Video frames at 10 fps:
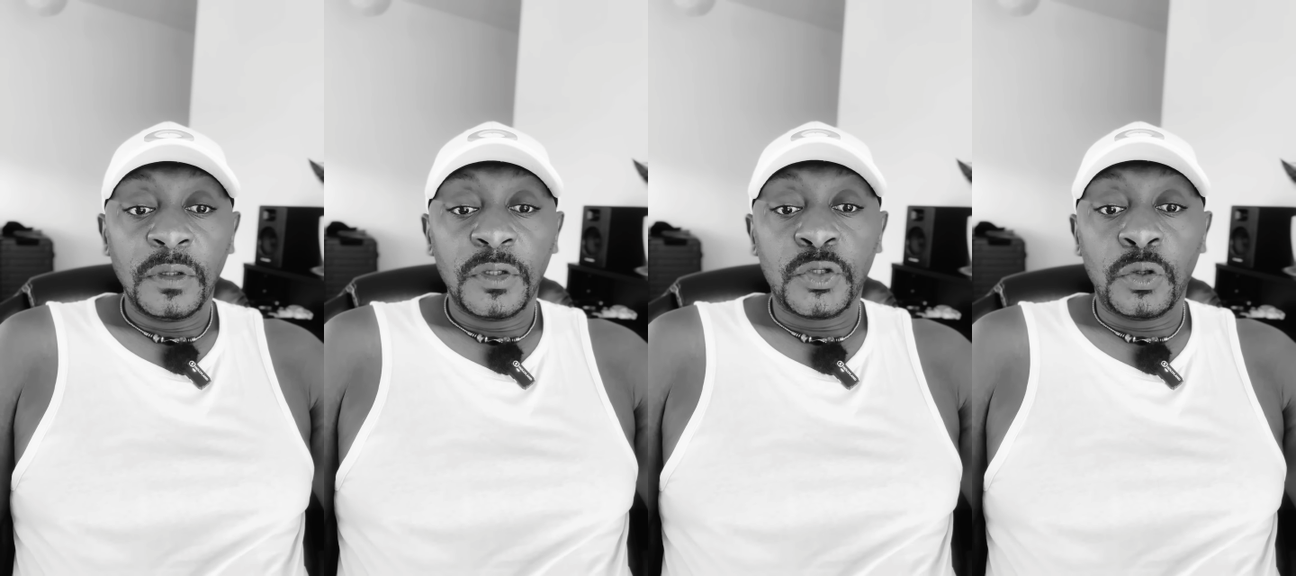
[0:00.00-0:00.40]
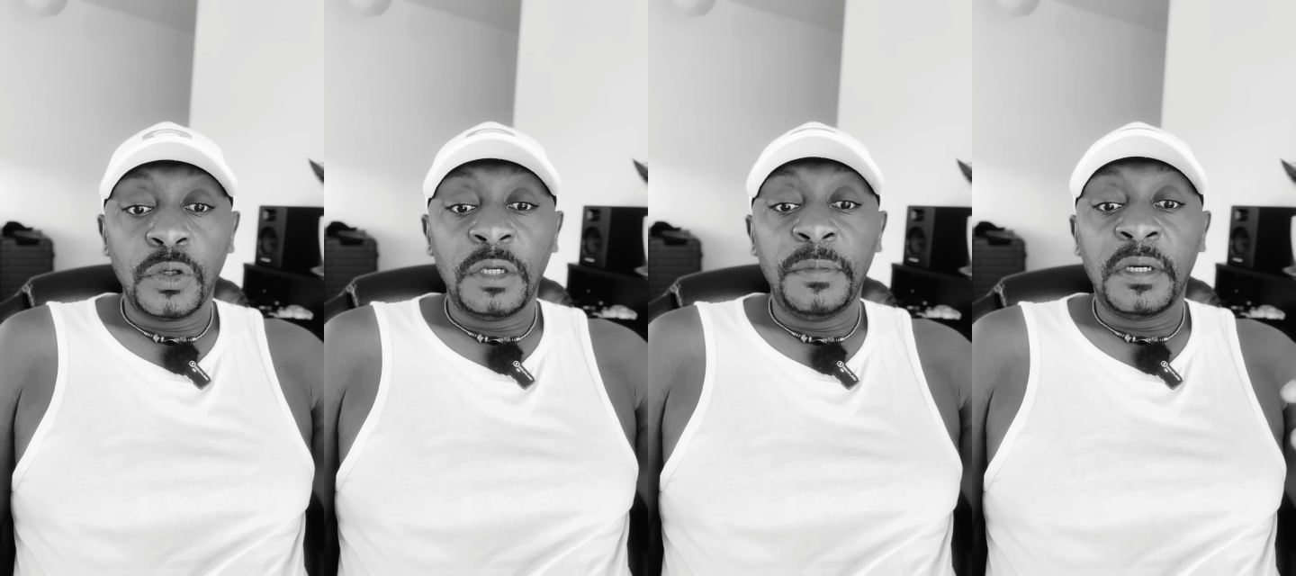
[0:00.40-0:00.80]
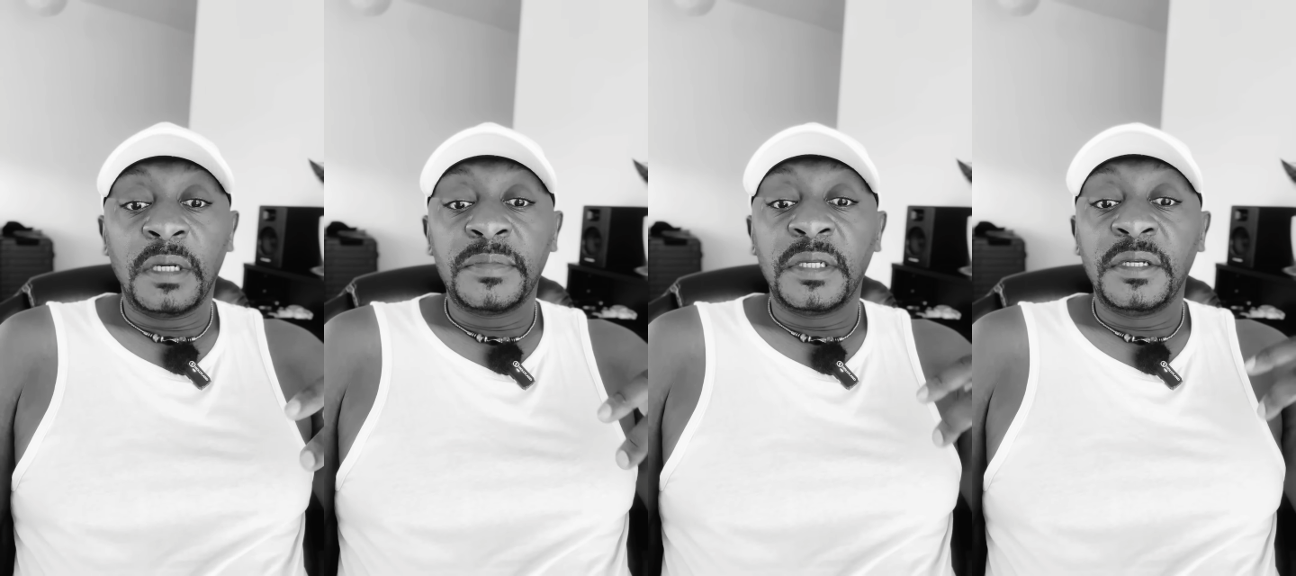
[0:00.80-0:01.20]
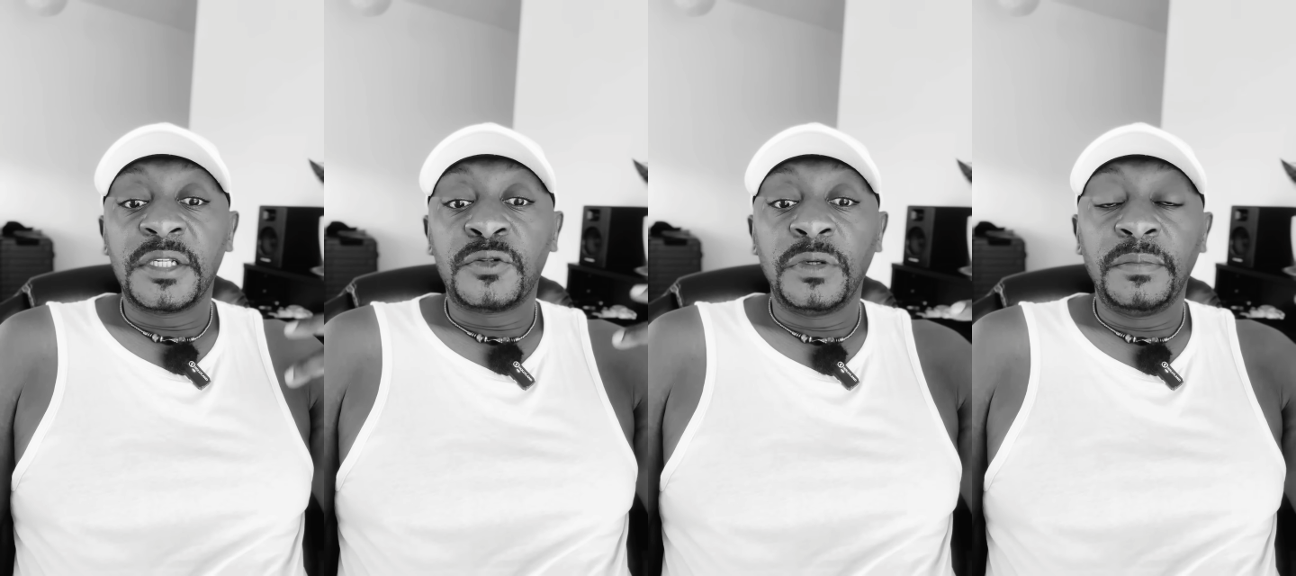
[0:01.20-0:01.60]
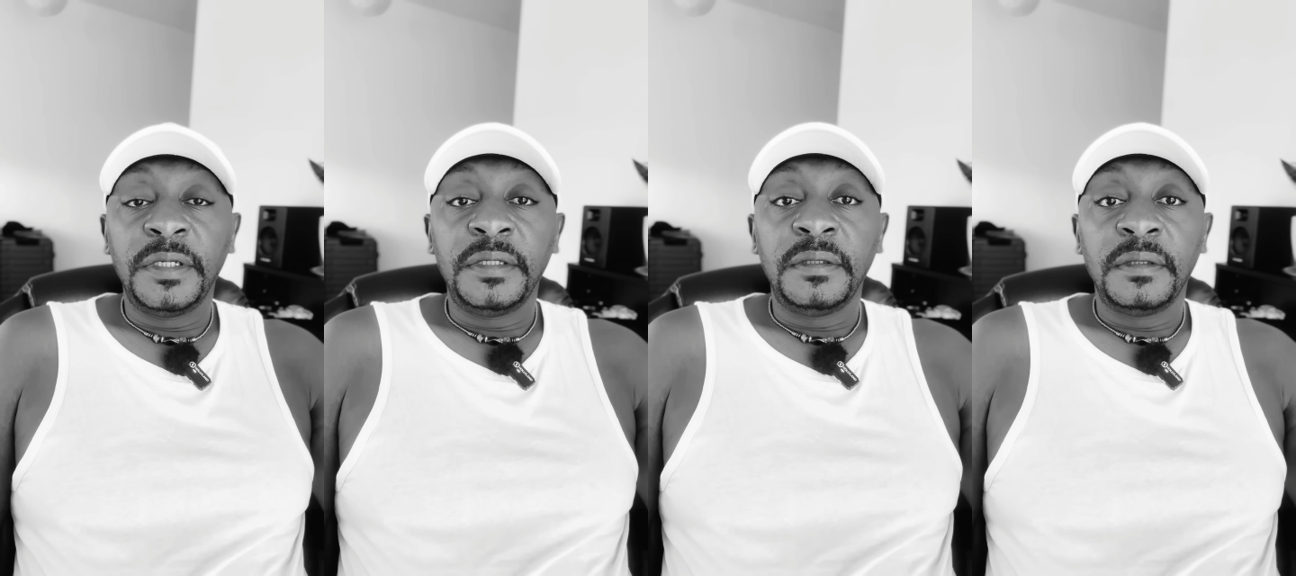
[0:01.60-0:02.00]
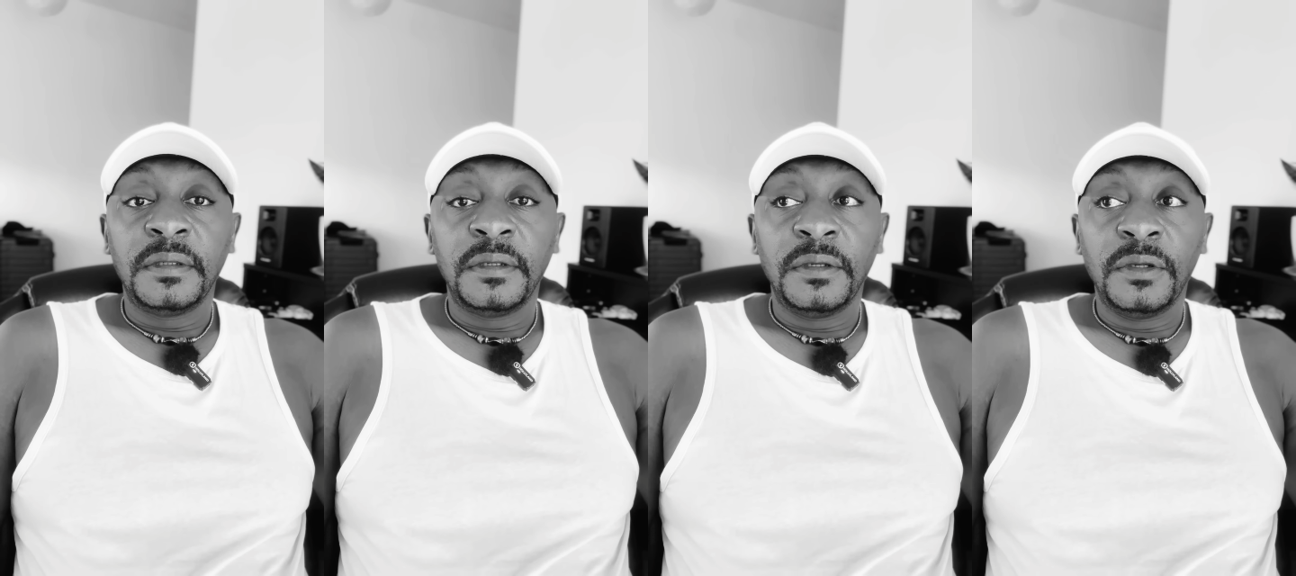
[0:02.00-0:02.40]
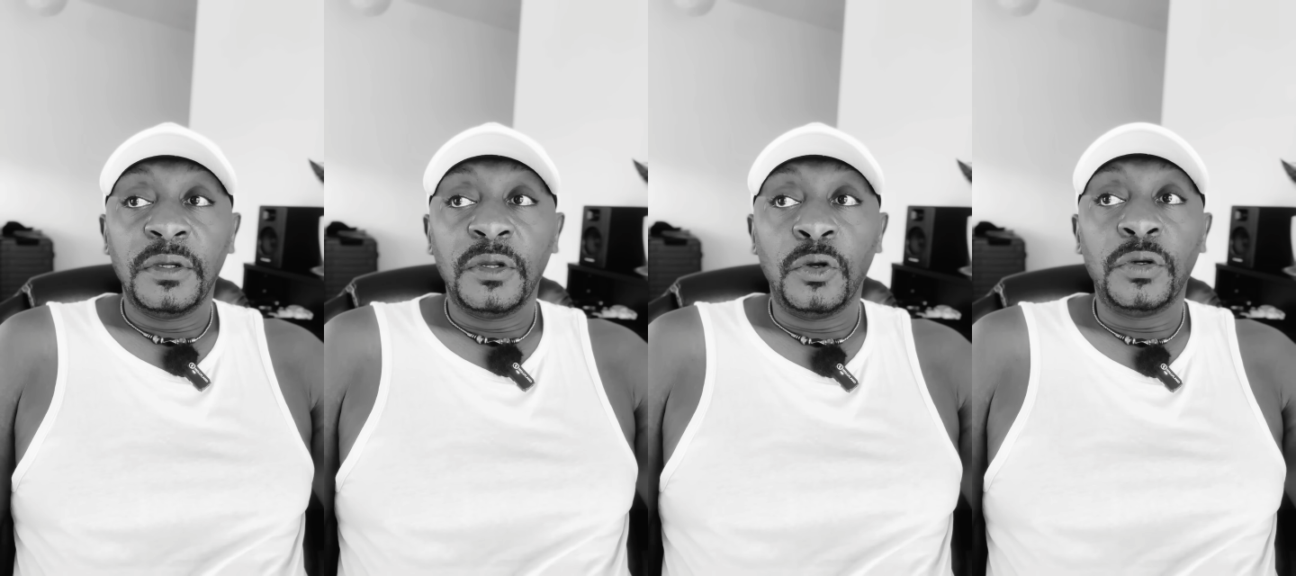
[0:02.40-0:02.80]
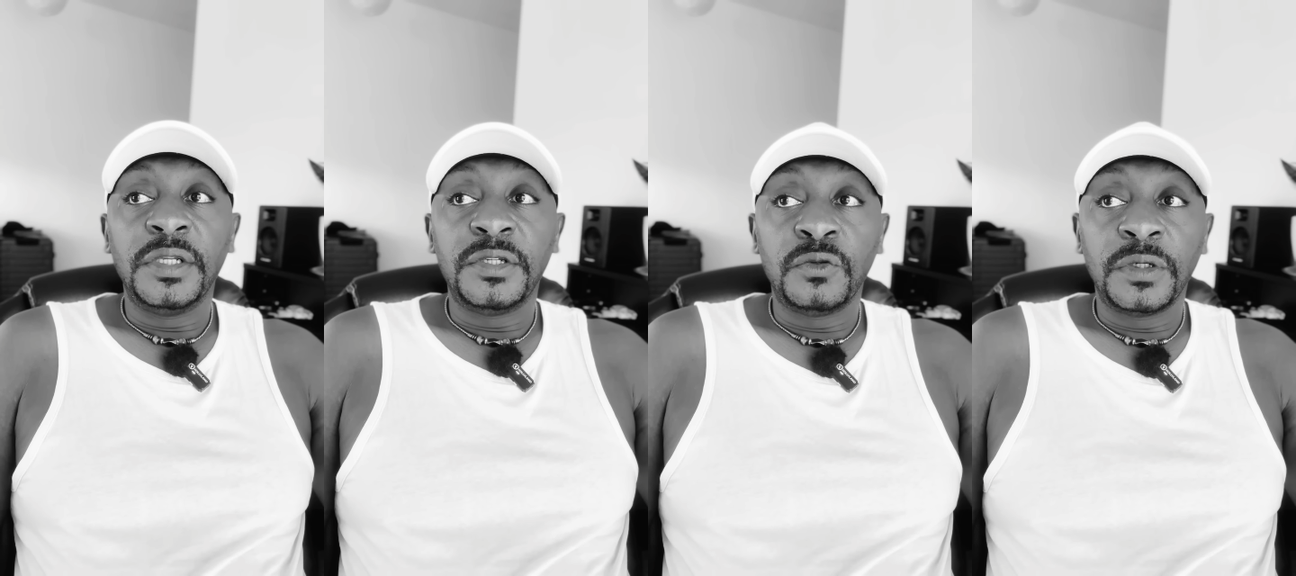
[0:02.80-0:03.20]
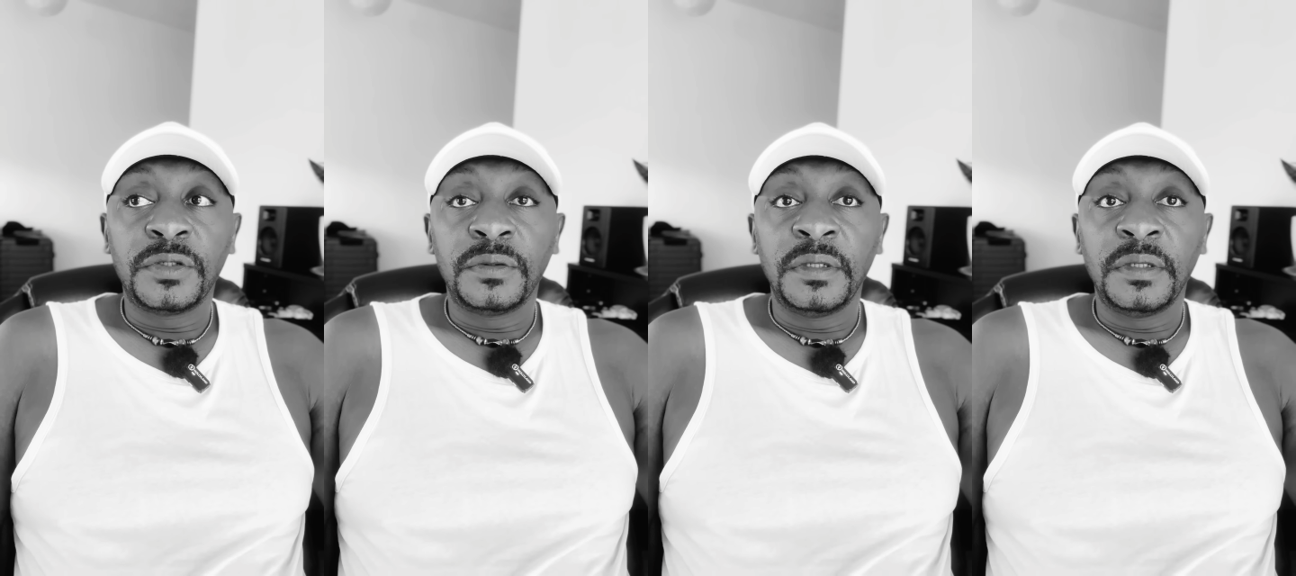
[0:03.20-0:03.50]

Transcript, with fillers: So it becomes an extremely lonely situation.